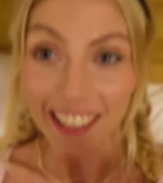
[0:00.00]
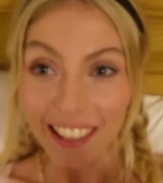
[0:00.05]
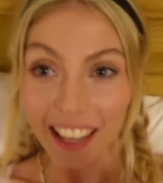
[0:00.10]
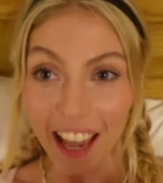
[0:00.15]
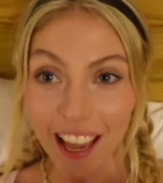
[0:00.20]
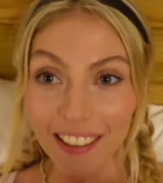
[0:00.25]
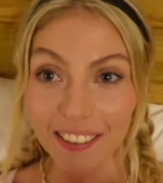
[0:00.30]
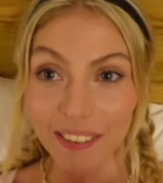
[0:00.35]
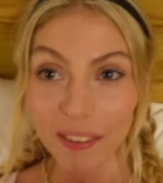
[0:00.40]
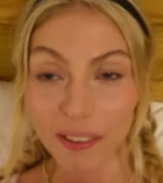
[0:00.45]

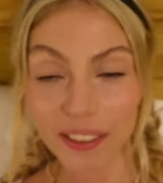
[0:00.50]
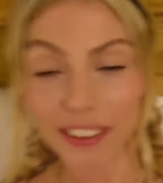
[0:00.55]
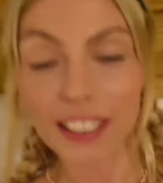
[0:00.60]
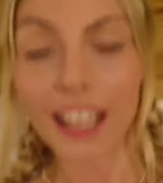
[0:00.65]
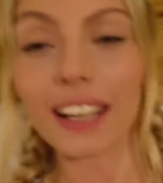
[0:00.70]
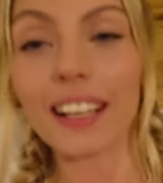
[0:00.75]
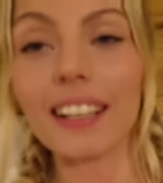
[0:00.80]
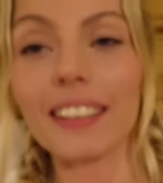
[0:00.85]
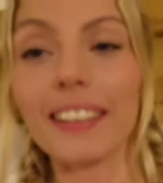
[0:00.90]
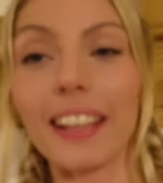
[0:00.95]
guys, we were
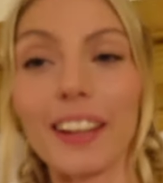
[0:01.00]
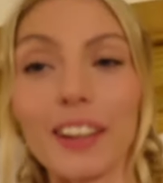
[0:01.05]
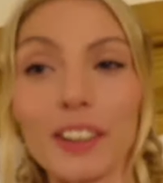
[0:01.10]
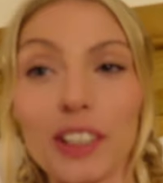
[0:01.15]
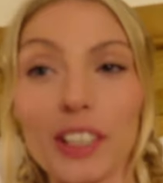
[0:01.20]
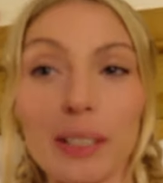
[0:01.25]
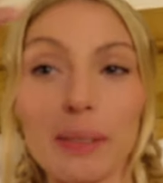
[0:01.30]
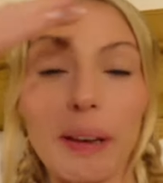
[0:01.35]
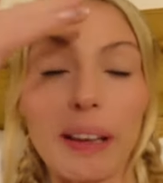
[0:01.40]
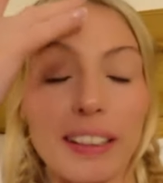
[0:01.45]
sitting at dinner
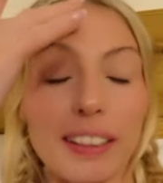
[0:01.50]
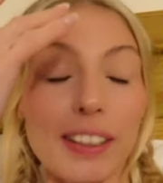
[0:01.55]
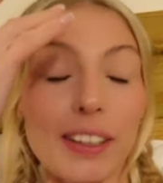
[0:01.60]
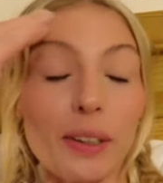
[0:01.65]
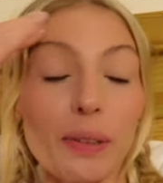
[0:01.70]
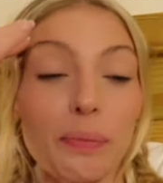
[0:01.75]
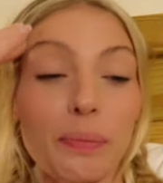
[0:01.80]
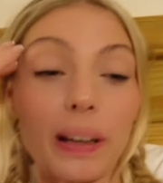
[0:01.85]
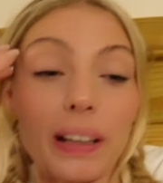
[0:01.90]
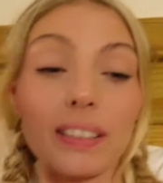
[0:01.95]
just minding
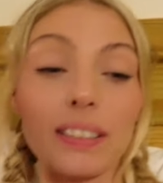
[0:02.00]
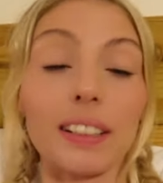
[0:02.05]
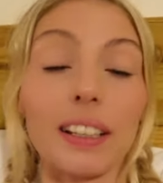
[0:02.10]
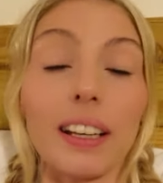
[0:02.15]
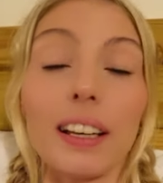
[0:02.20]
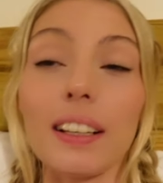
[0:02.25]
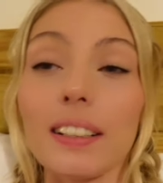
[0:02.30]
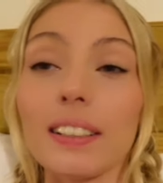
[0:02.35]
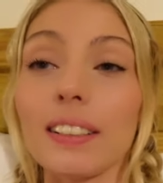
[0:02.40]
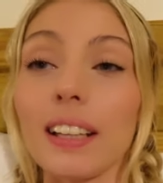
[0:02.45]
our own
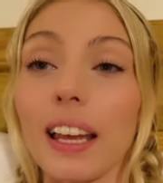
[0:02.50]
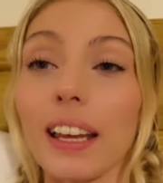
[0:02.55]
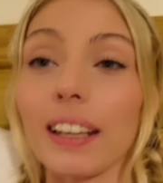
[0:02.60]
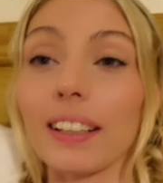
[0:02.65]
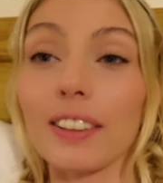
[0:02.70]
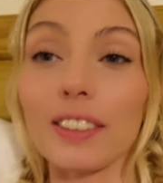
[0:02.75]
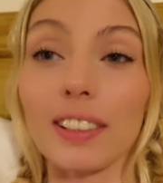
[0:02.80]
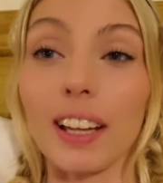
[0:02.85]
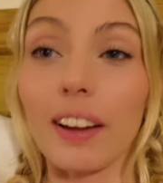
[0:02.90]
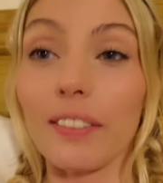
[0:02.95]
business,
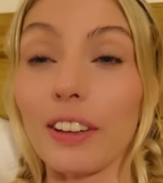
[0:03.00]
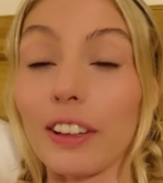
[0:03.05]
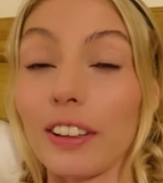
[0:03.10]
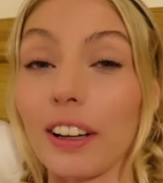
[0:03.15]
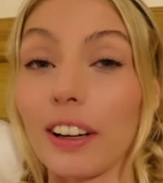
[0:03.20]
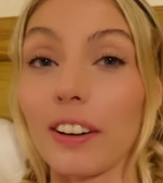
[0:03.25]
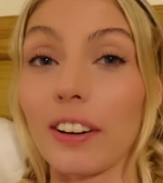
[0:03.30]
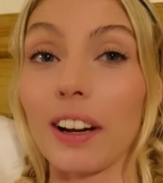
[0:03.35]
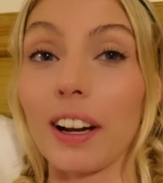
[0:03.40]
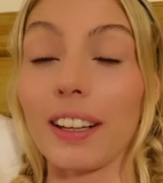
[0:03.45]
like just having our
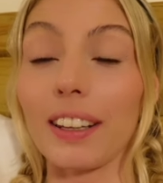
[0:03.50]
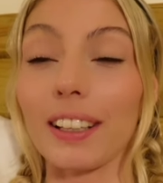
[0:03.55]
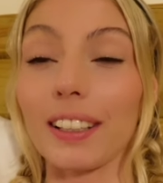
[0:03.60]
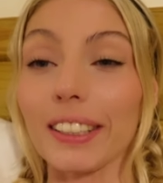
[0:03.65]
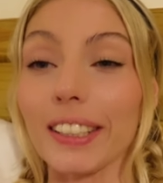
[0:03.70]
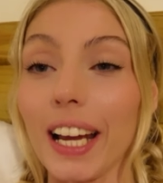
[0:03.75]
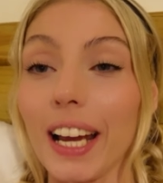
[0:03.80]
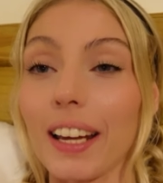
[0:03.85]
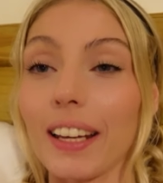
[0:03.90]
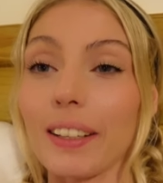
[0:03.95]
dinner, and
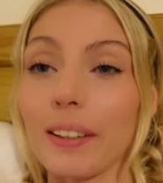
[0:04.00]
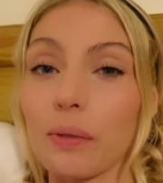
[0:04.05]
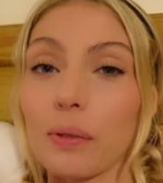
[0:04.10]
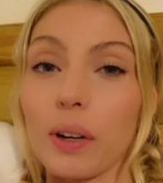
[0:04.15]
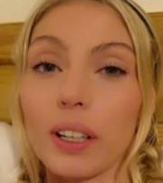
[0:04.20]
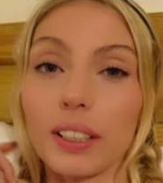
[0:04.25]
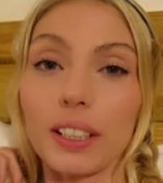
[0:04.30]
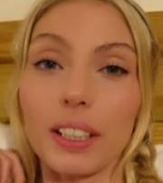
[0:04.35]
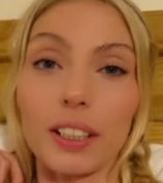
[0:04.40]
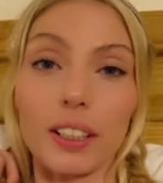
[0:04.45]
this guy that
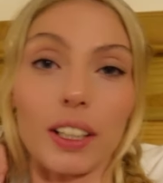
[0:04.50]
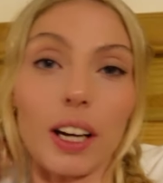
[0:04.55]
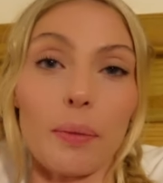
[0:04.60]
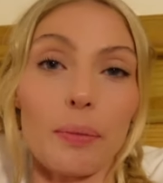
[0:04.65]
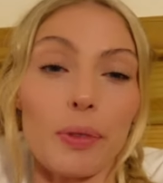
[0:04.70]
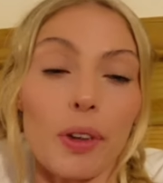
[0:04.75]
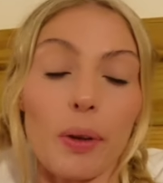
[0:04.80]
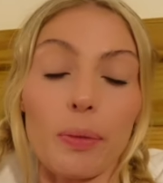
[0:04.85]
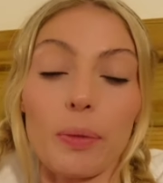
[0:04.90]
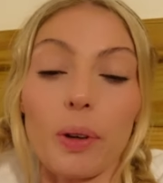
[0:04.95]
works here
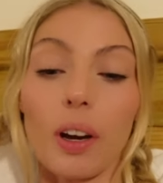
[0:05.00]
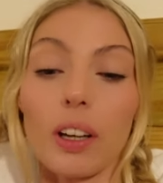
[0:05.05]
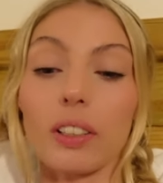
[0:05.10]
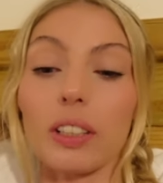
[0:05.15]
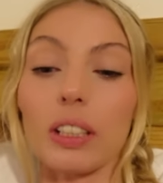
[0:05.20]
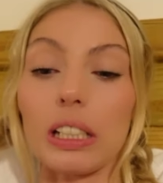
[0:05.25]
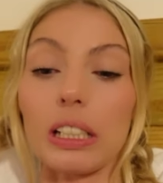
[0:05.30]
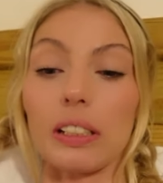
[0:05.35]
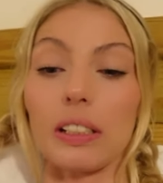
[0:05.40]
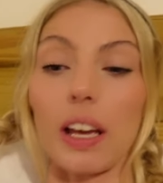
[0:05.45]
comes up to
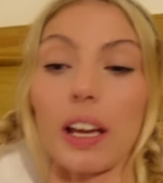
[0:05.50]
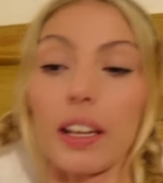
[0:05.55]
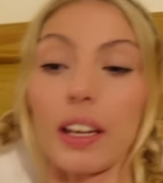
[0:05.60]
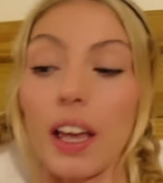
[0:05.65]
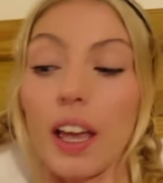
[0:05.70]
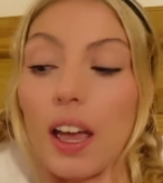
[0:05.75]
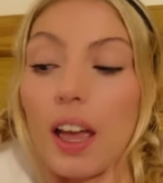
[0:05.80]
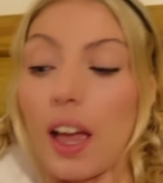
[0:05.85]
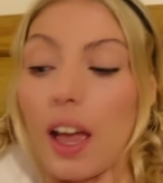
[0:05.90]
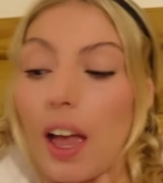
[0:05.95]
us and he's like,
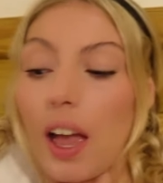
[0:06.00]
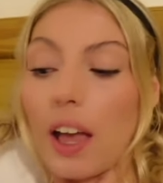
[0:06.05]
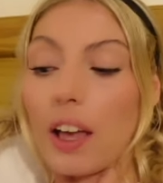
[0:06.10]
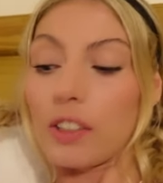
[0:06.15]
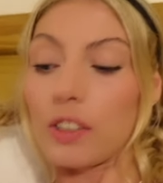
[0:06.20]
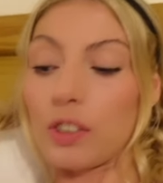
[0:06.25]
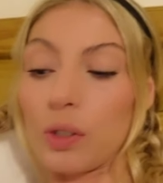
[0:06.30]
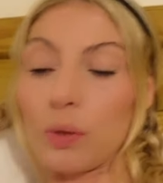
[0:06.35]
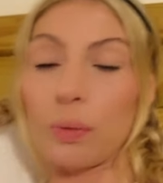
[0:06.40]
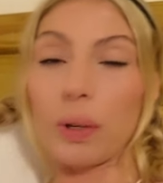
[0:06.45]

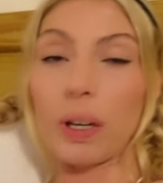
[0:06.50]
so